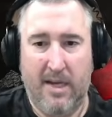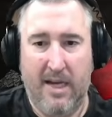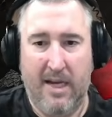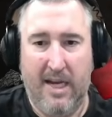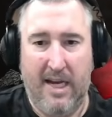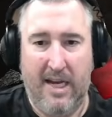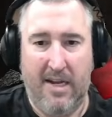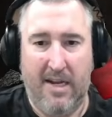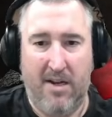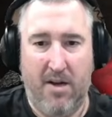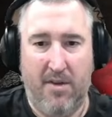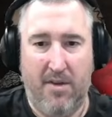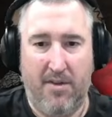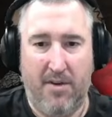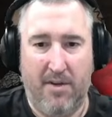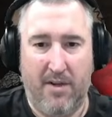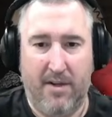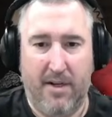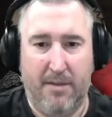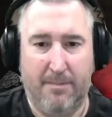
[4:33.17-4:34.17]
and
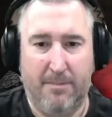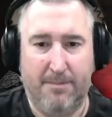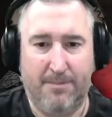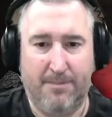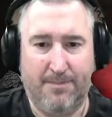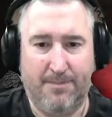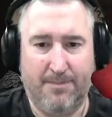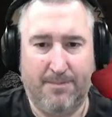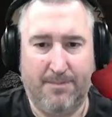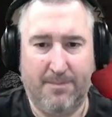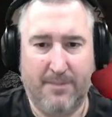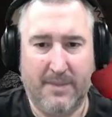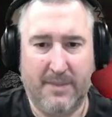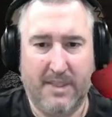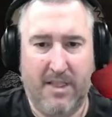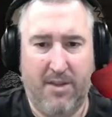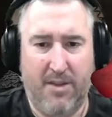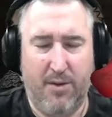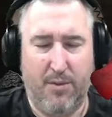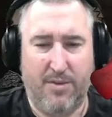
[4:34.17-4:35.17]
other
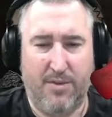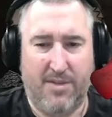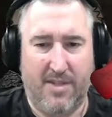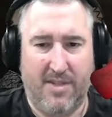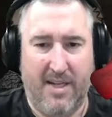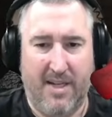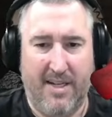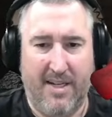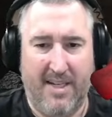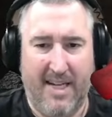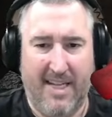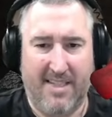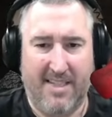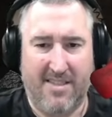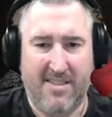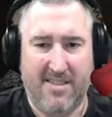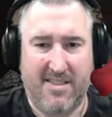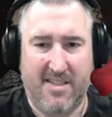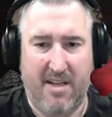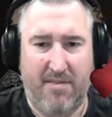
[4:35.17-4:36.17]
those knights
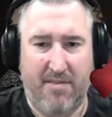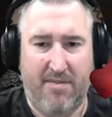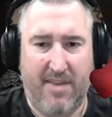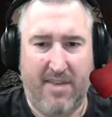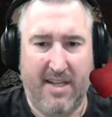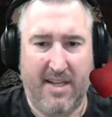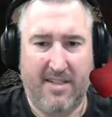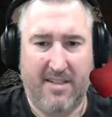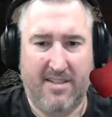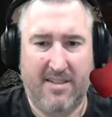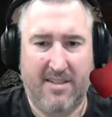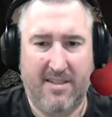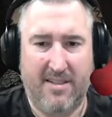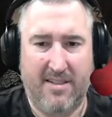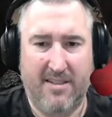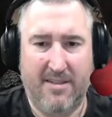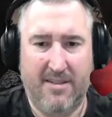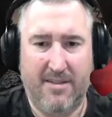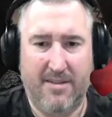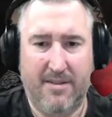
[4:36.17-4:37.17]
and stuff that
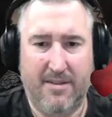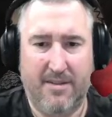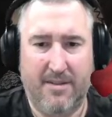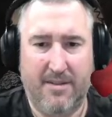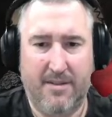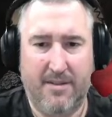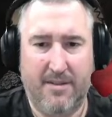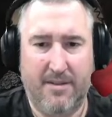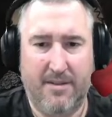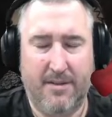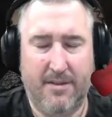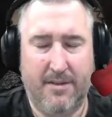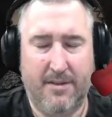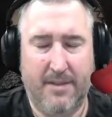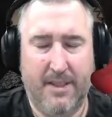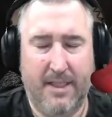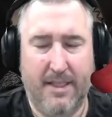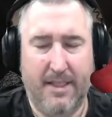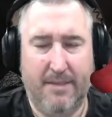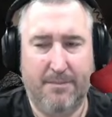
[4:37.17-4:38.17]

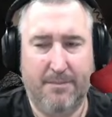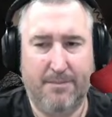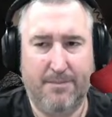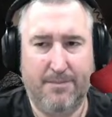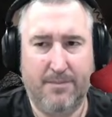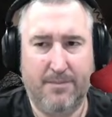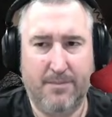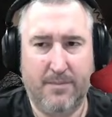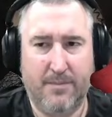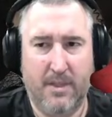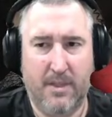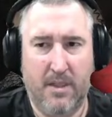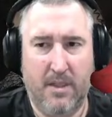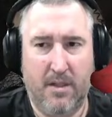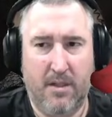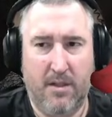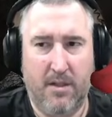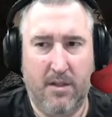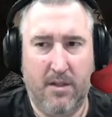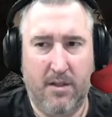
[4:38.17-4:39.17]
um,
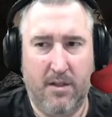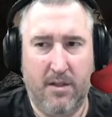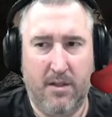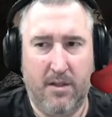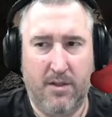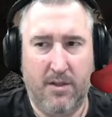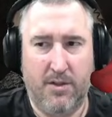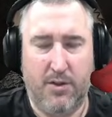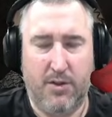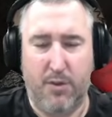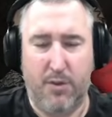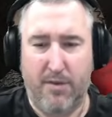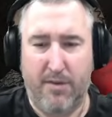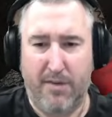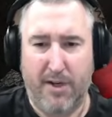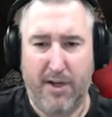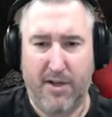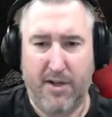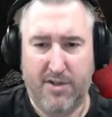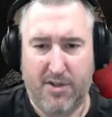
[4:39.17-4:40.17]
do the
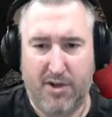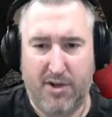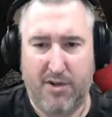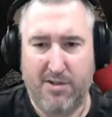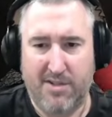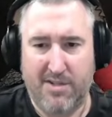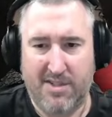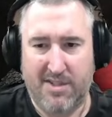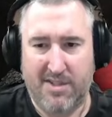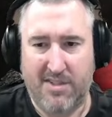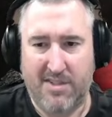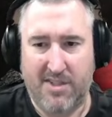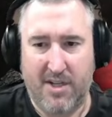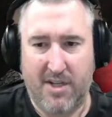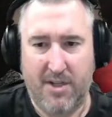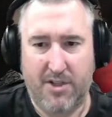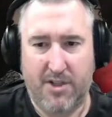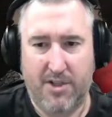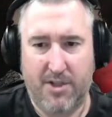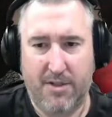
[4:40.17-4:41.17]
various curses and
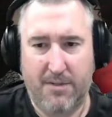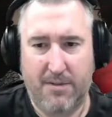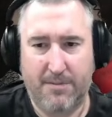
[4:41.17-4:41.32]
such.